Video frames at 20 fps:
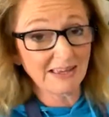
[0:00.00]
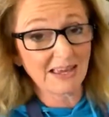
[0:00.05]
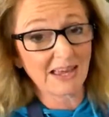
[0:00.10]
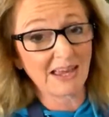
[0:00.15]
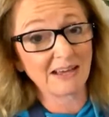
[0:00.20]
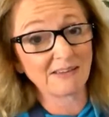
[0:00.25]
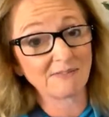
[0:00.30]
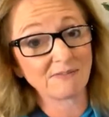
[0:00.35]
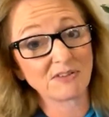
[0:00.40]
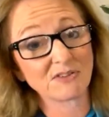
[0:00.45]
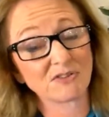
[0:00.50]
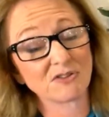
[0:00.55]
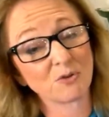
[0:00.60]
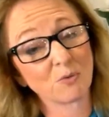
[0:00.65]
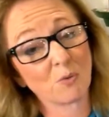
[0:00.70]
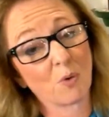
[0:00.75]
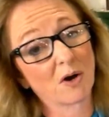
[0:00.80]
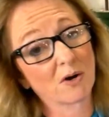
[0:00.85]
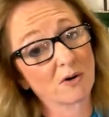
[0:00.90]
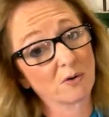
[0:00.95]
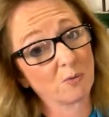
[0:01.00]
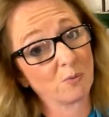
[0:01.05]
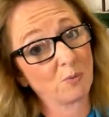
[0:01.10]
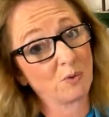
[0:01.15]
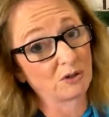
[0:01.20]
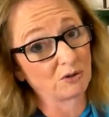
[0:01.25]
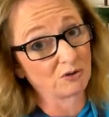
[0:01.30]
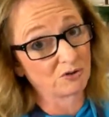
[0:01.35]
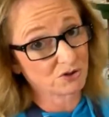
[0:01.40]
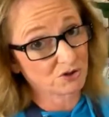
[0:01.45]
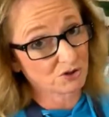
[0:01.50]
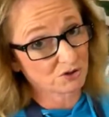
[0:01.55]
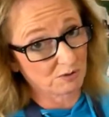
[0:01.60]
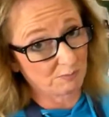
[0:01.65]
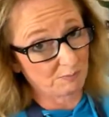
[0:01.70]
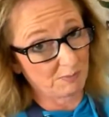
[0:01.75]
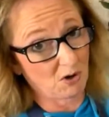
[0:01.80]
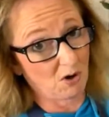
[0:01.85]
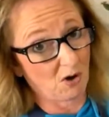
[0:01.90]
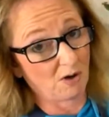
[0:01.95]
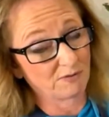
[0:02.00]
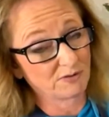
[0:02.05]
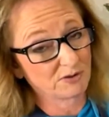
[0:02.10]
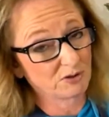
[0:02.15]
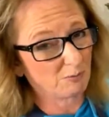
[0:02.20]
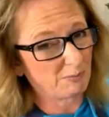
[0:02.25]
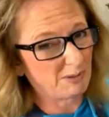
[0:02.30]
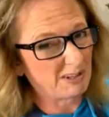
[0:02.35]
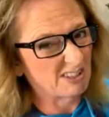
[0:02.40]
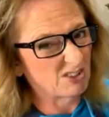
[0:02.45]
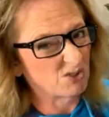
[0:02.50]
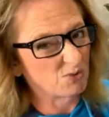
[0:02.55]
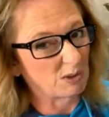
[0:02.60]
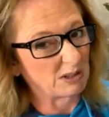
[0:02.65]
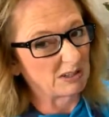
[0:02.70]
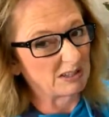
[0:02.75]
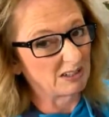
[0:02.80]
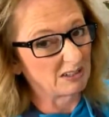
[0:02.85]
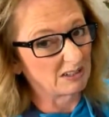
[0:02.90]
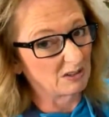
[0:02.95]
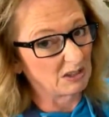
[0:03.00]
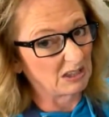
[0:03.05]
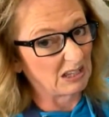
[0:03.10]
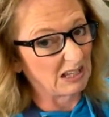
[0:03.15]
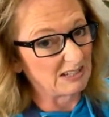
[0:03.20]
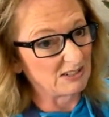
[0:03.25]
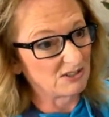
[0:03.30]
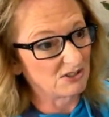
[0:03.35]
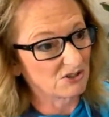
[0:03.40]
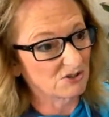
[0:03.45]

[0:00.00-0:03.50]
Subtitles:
the canvas, the water will strip it off. So it'll be this one little light